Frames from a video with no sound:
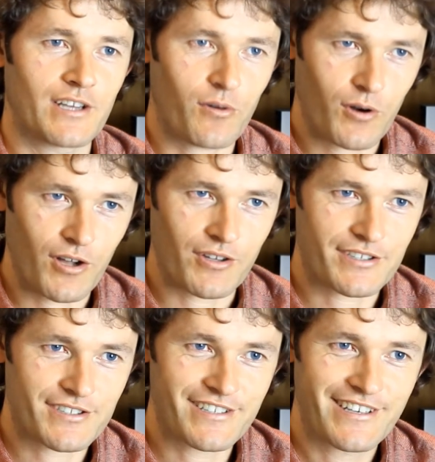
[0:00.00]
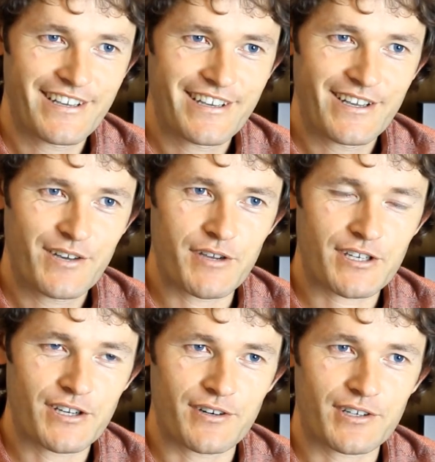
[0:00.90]
alcoholics,
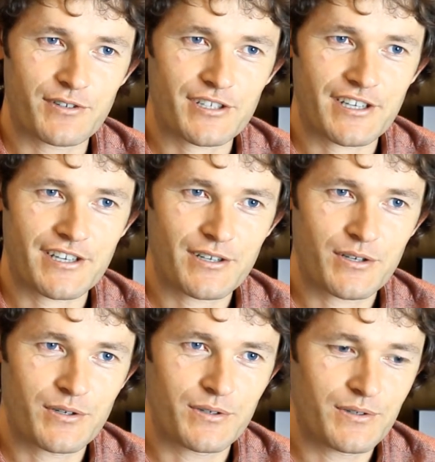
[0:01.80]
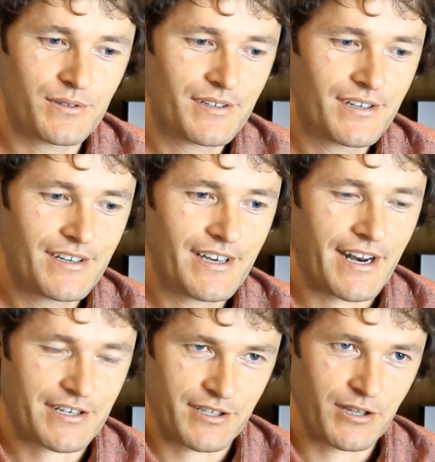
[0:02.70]
Vitka and Grisha, who had
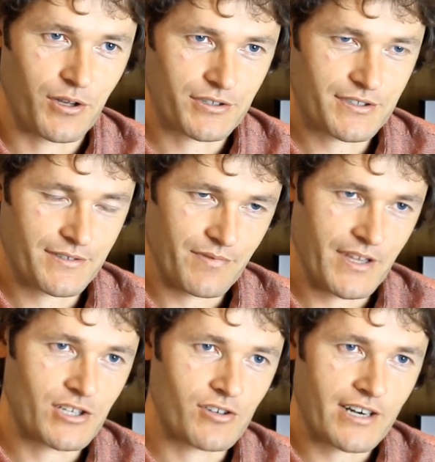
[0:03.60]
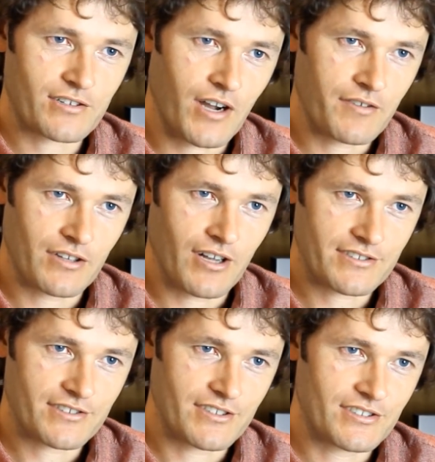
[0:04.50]
actually lost their truck driving
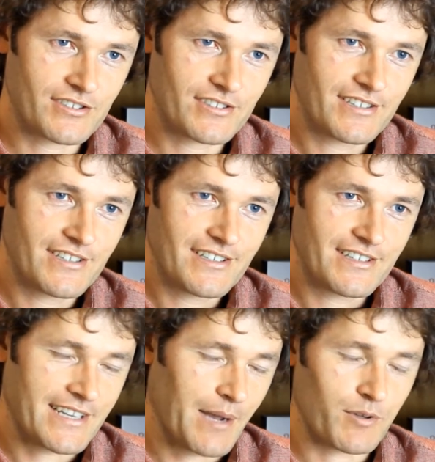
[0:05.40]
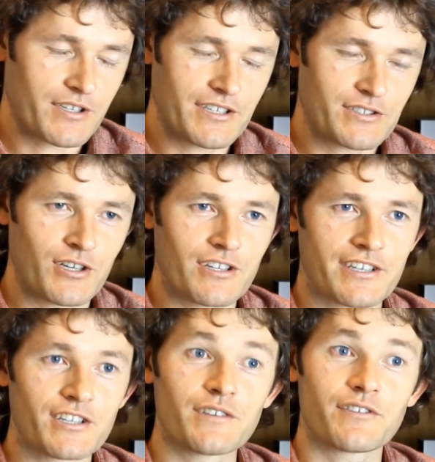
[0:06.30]
licenses a couple of years earlier
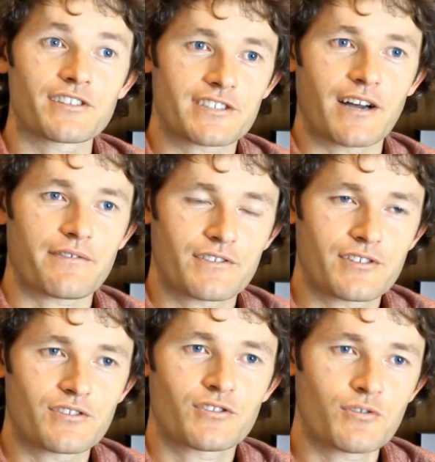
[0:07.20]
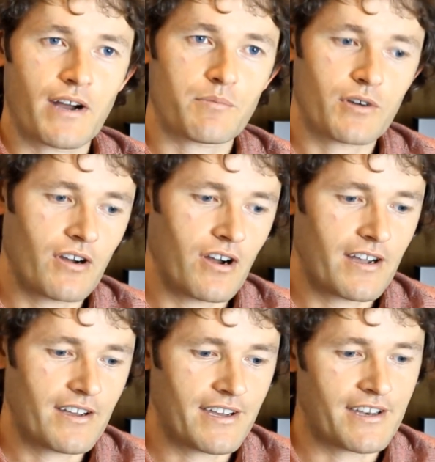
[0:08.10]
delivering stuff to
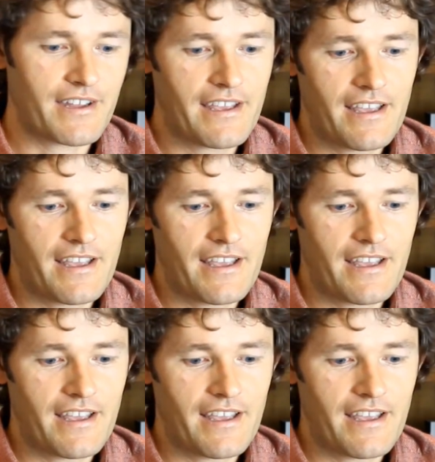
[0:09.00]
Akwakaya. And